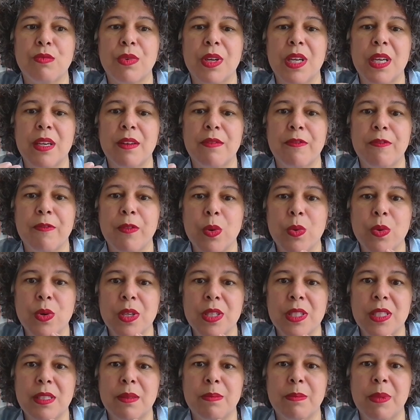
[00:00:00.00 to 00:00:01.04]

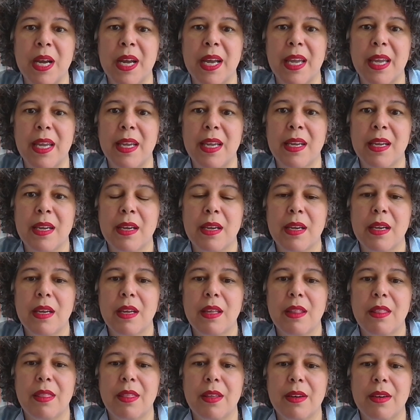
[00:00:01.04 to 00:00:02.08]
reinforced by
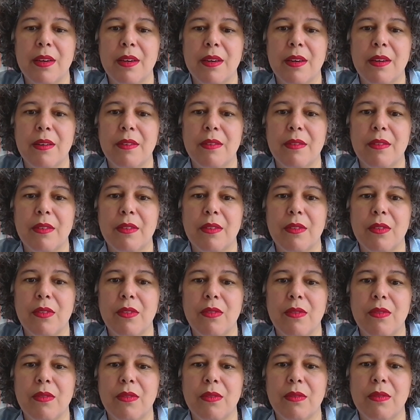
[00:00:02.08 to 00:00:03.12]
the
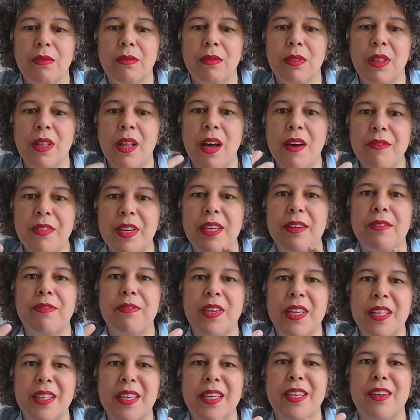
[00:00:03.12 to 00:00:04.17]
loving
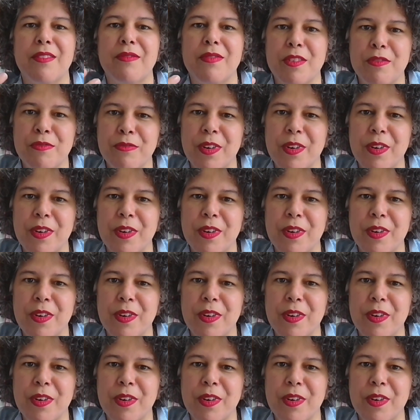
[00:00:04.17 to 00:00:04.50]
feeling of the